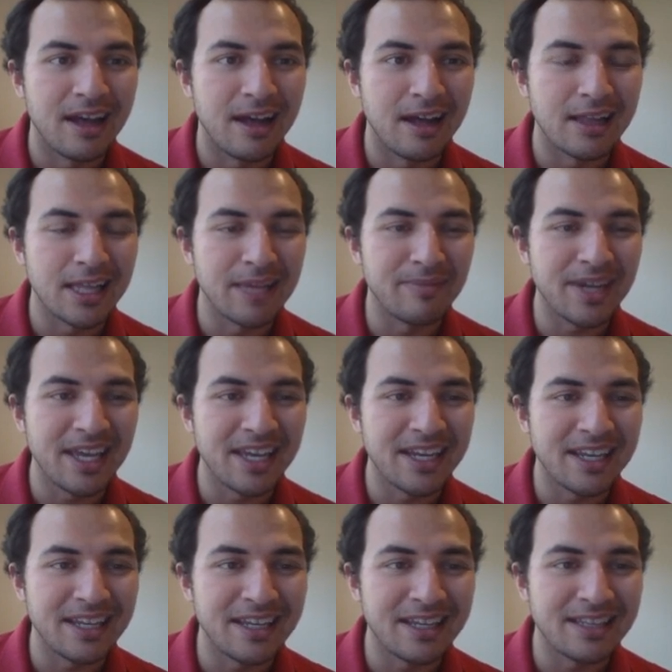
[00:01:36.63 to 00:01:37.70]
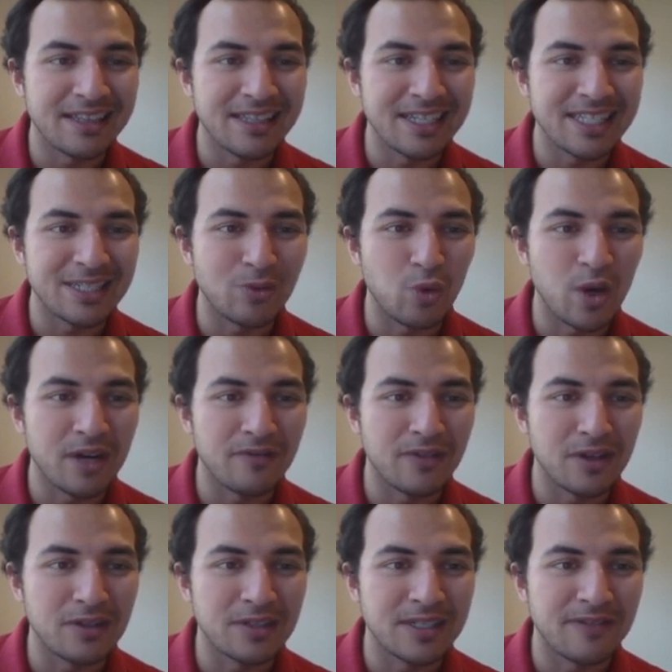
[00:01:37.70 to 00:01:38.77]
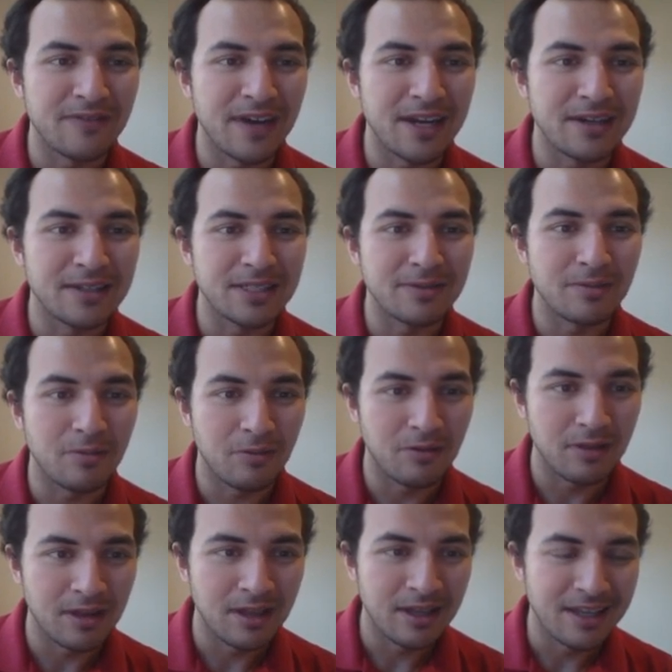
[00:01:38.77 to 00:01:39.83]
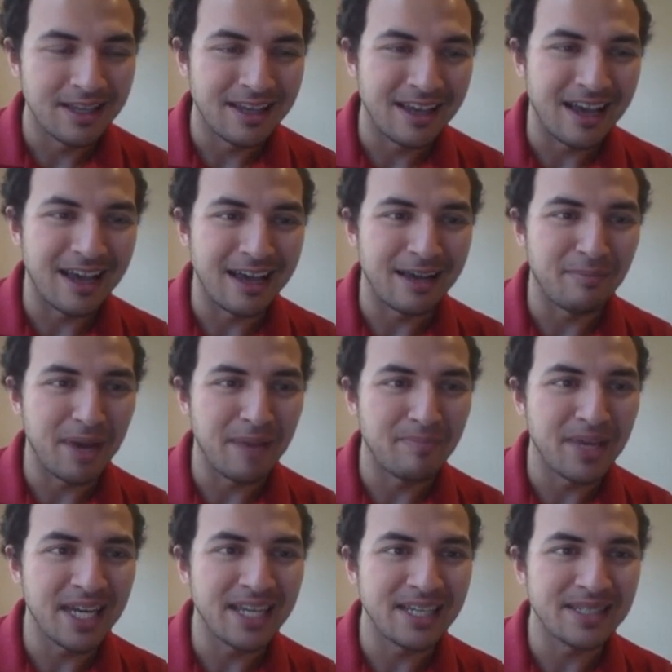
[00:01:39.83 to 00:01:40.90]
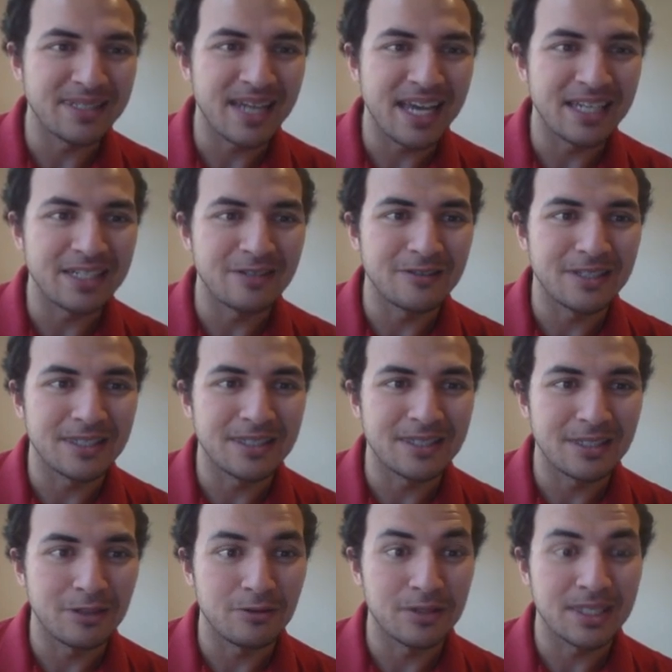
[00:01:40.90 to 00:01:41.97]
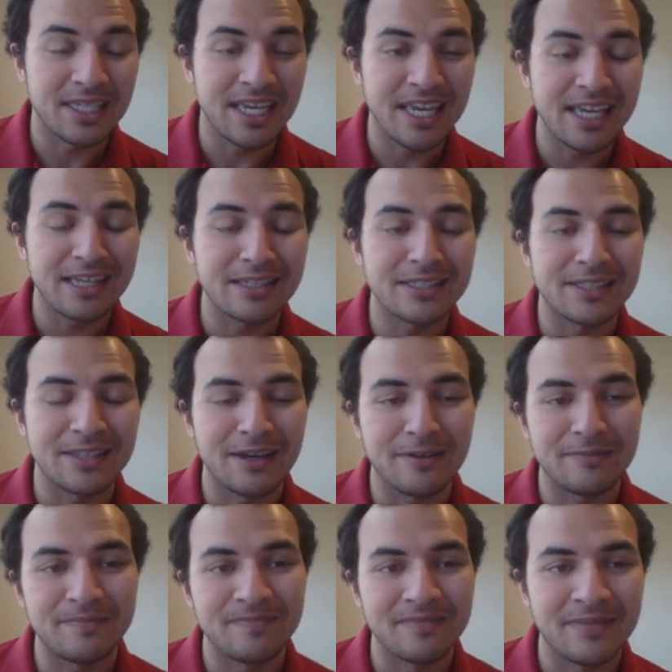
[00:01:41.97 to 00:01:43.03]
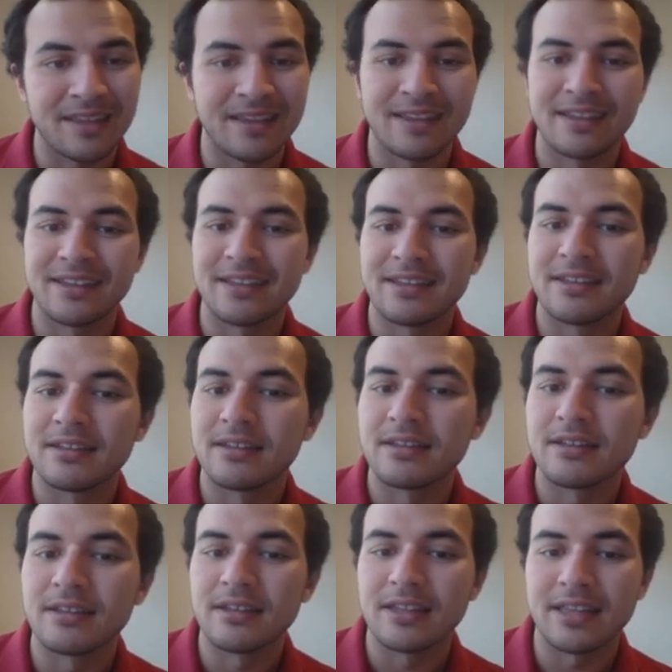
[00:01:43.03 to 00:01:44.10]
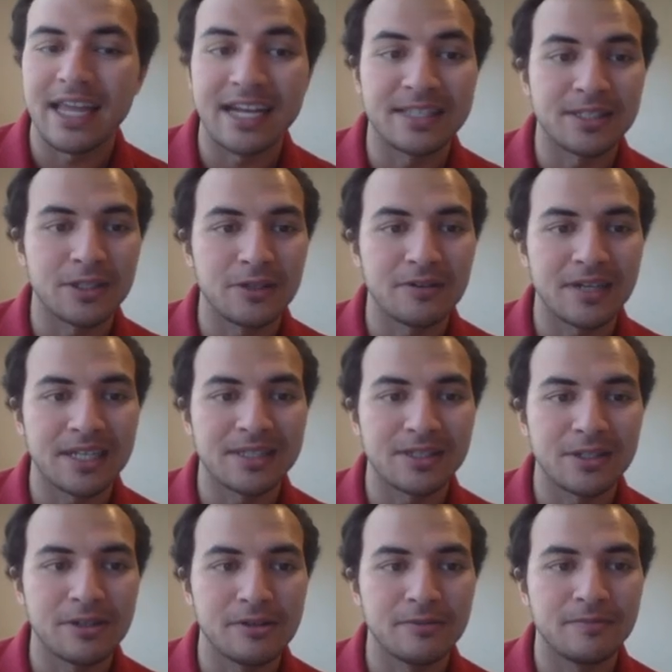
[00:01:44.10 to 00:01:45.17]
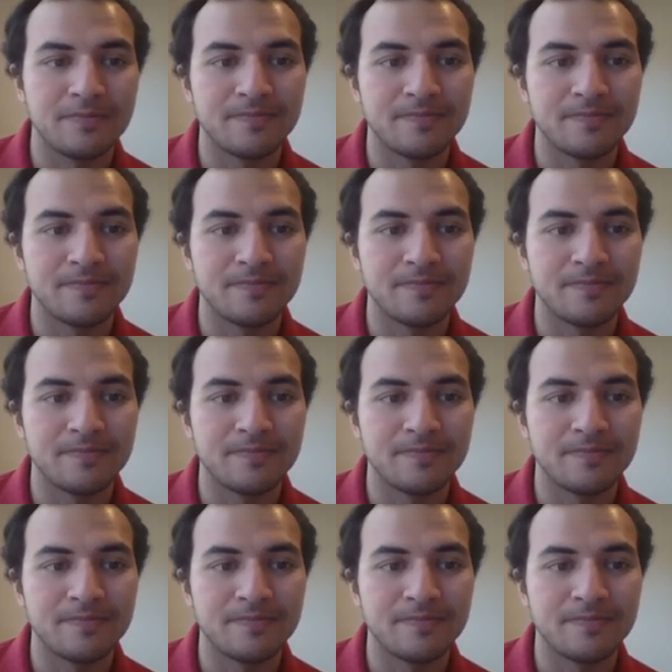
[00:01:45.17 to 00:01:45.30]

eliminating at least one of those defenders by pinning his knight to his king. So then it's 2 against 2.